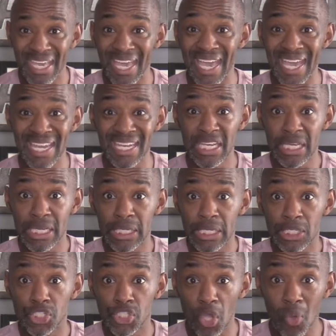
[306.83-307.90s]
And
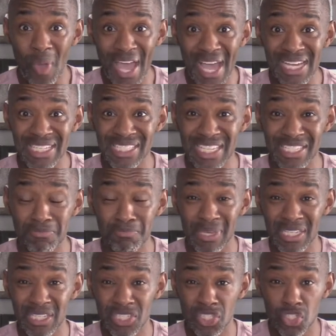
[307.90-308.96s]
Joash has
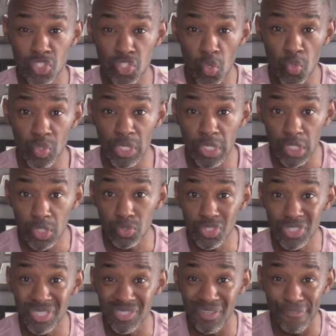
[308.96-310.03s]
been so close
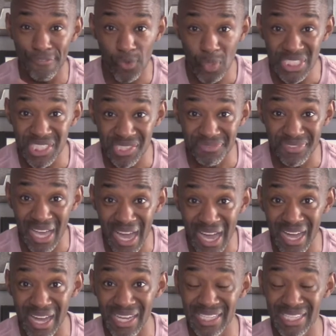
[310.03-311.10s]
to the voice of
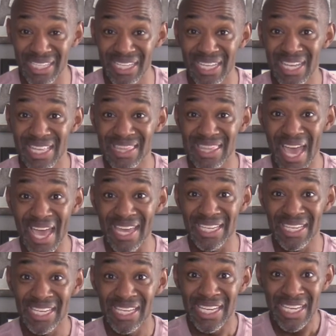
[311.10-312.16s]
God
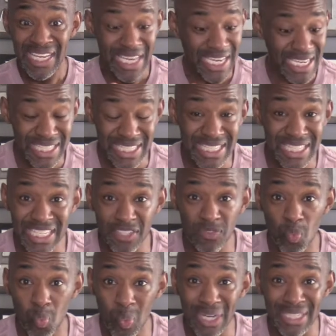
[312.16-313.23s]
that he
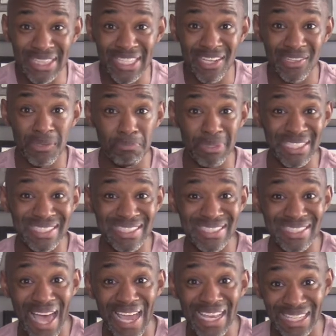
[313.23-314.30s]
didn't want there to be
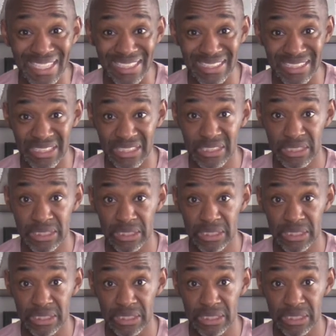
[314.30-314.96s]
silence.